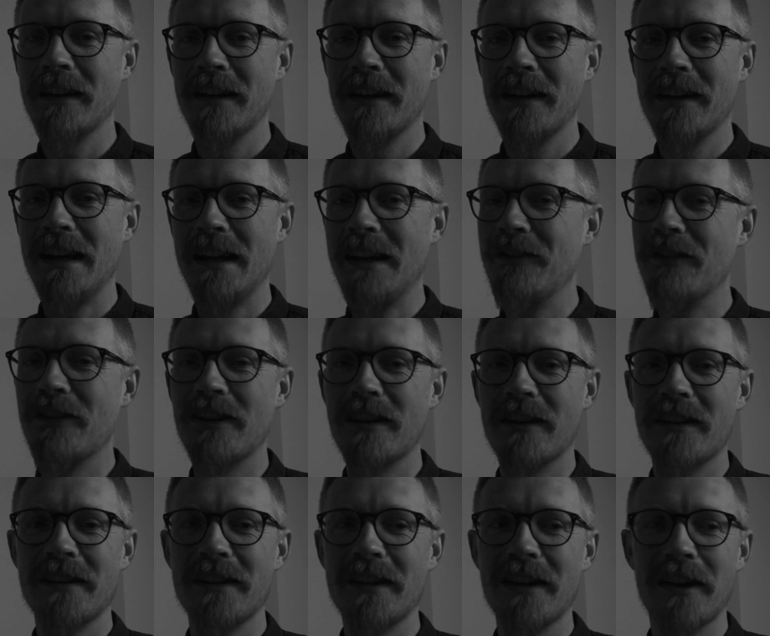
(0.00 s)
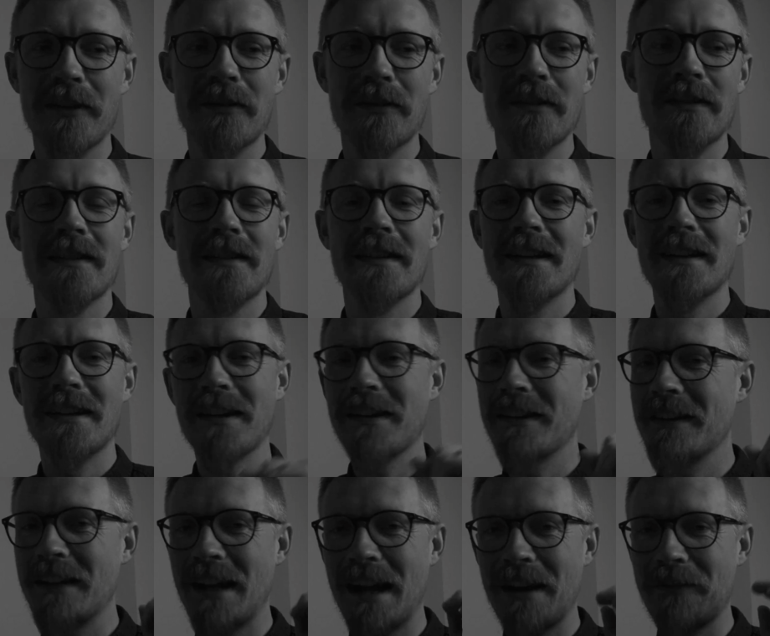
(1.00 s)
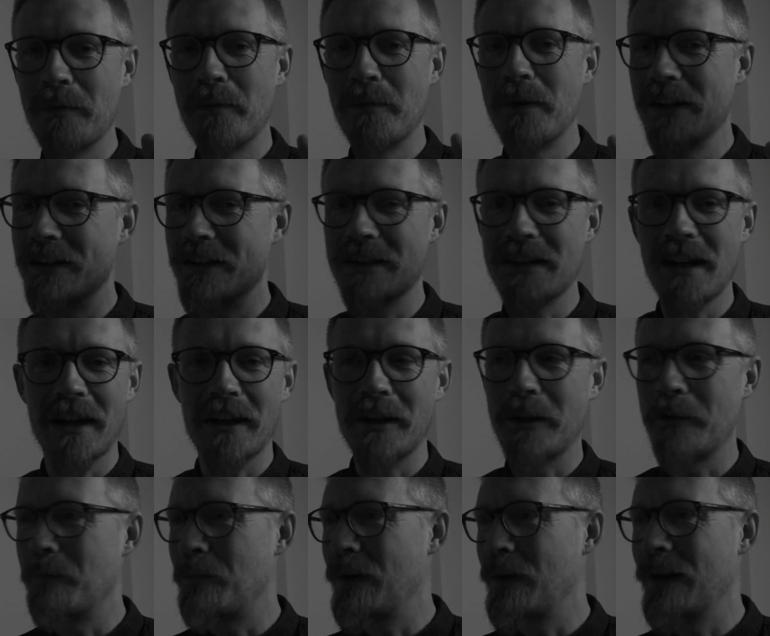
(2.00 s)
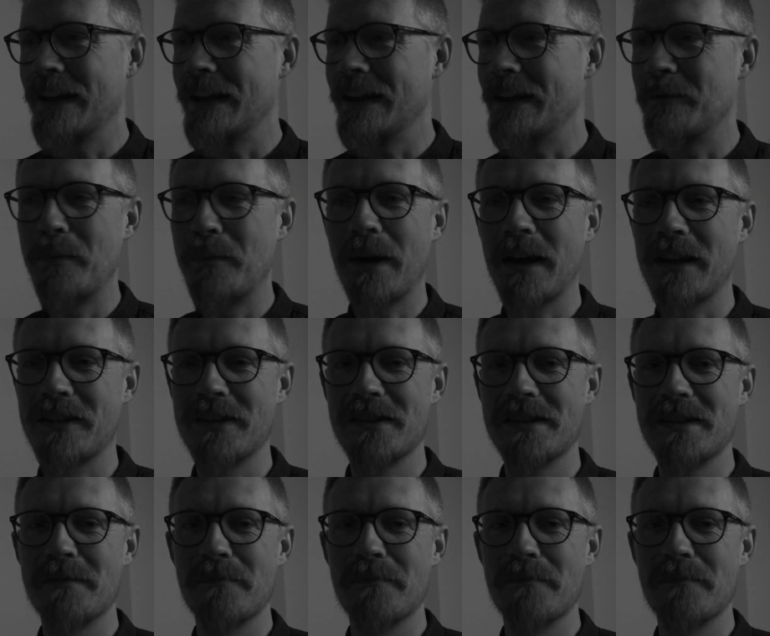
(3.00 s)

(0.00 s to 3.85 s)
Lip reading: Even, you know, it doesn't have to be just like completed pictures.